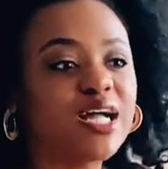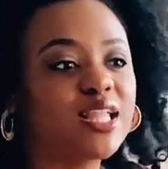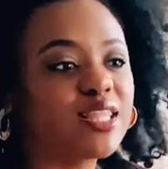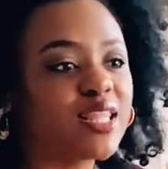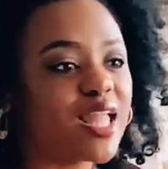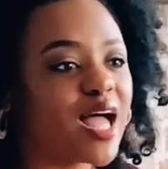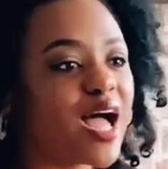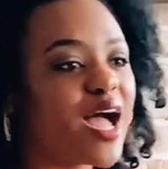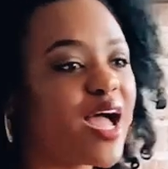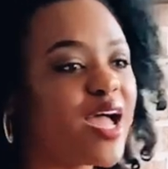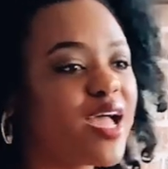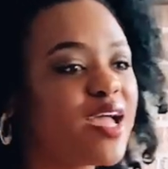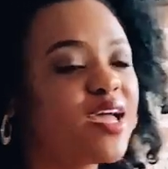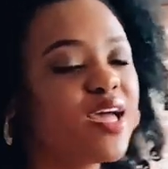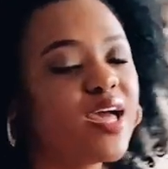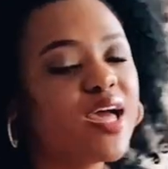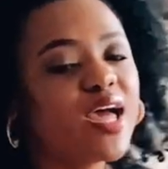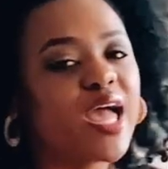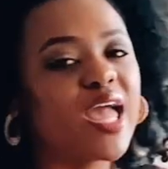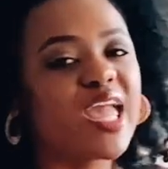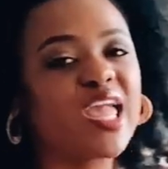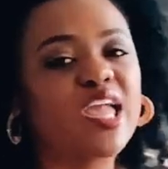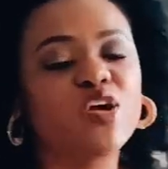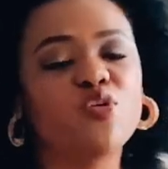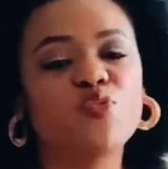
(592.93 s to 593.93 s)
a lot,
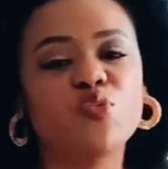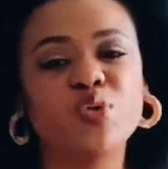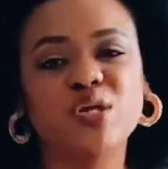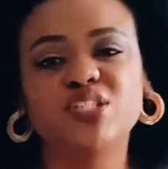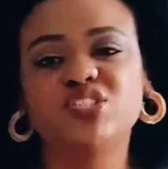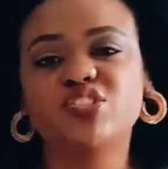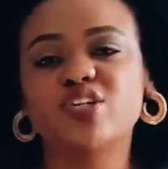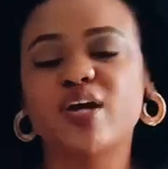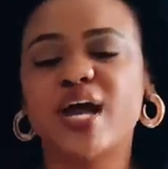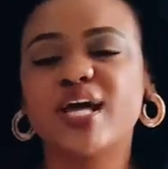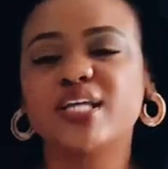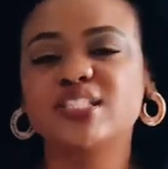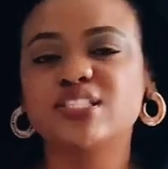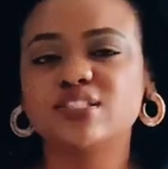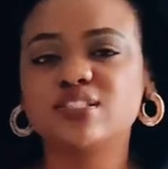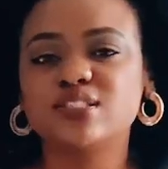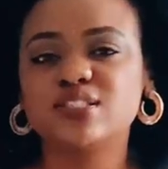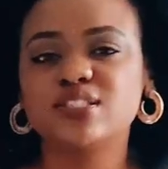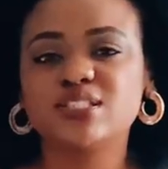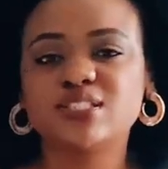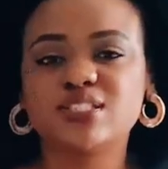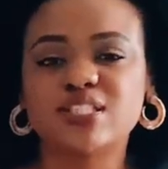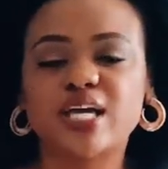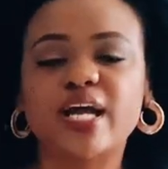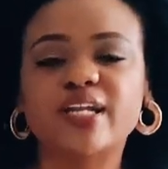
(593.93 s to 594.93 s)
and we try to
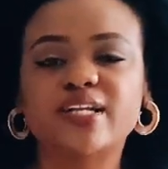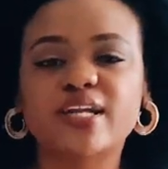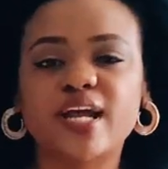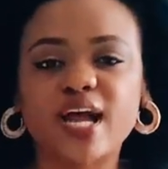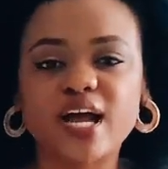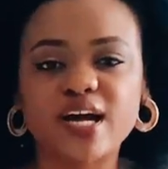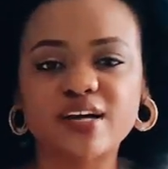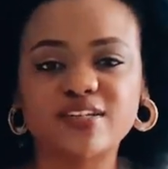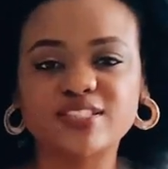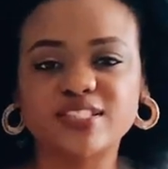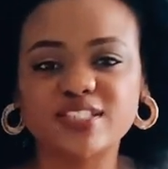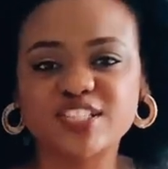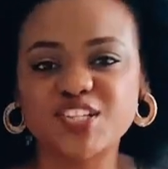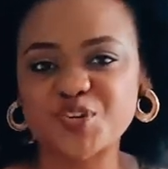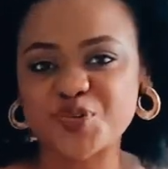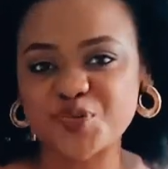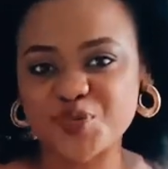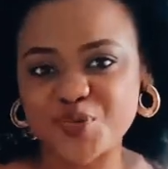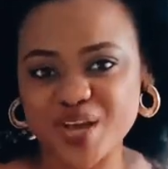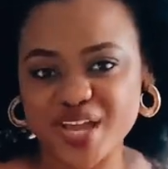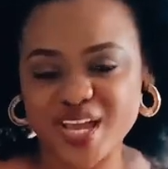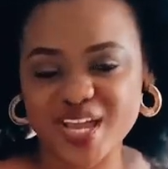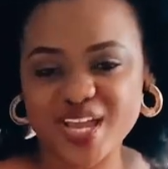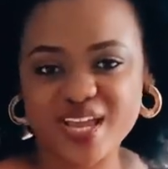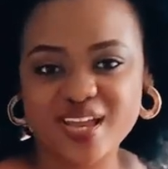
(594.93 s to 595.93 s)
design our house in a
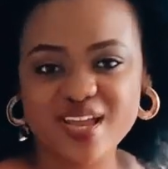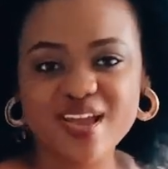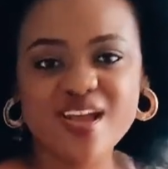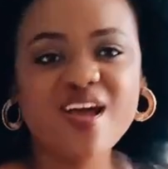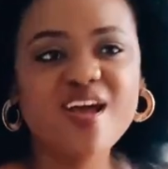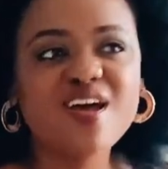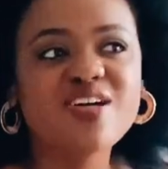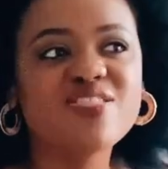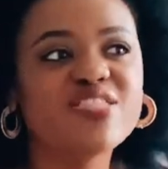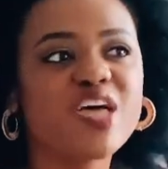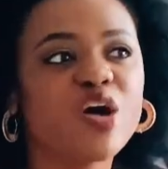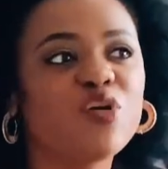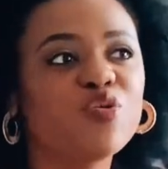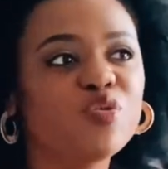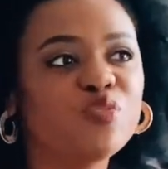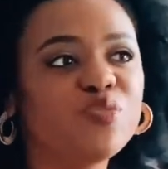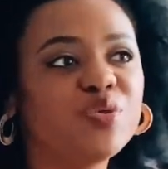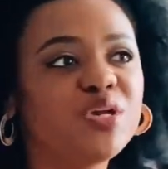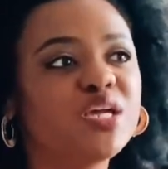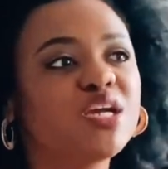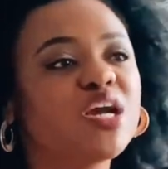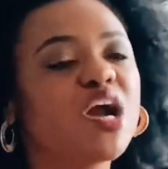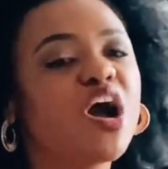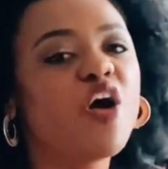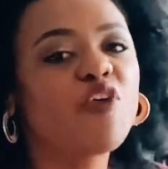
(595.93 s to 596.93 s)
way that will
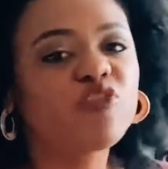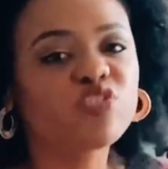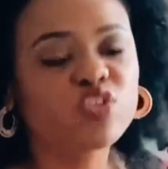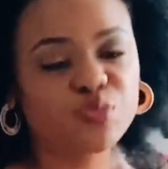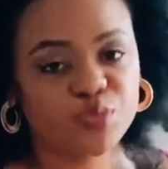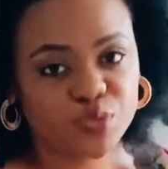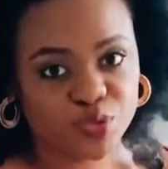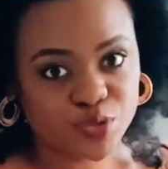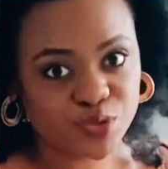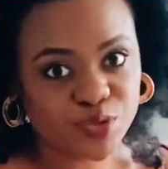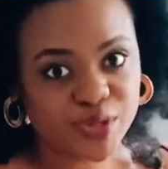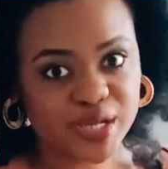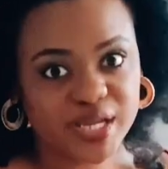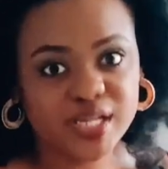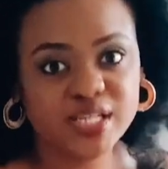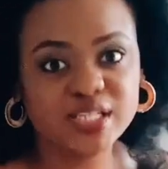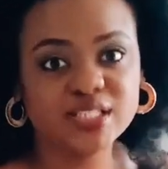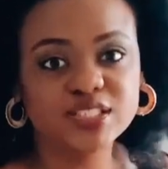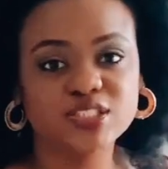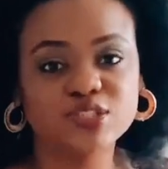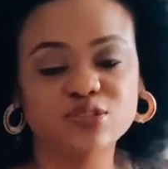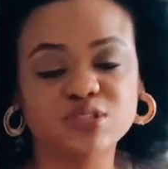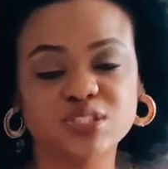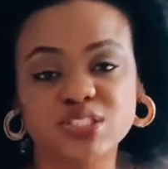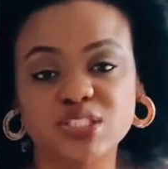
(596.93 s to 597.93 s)
be comfortable and
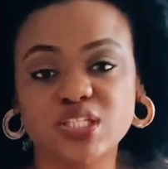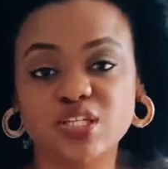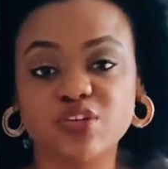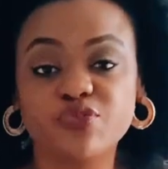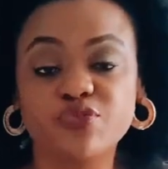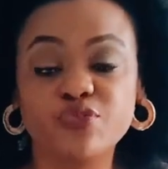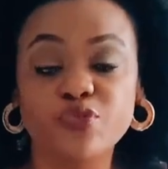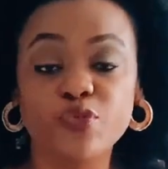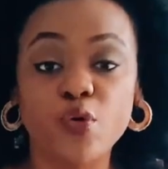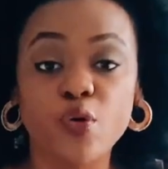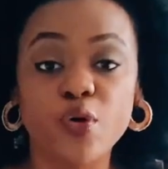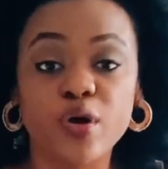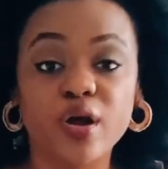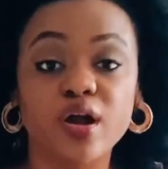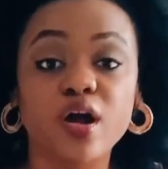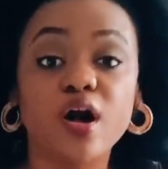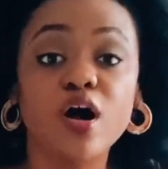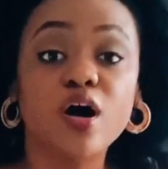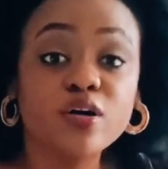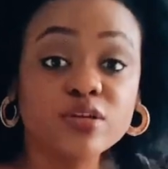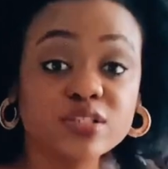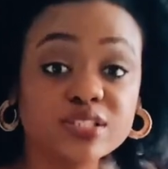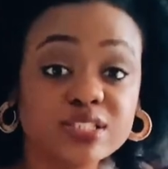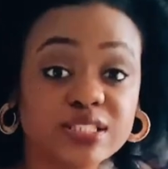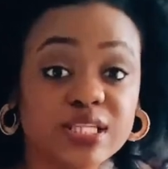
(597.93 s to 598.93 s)
conducive for
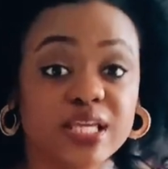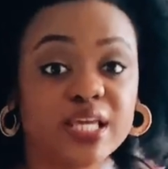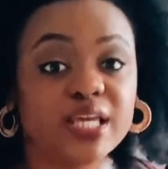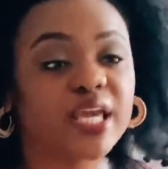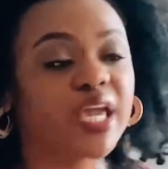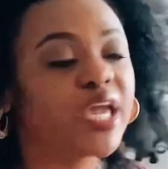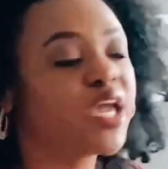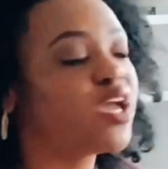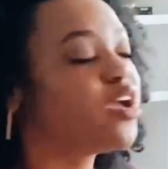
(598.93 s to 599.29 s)
hosting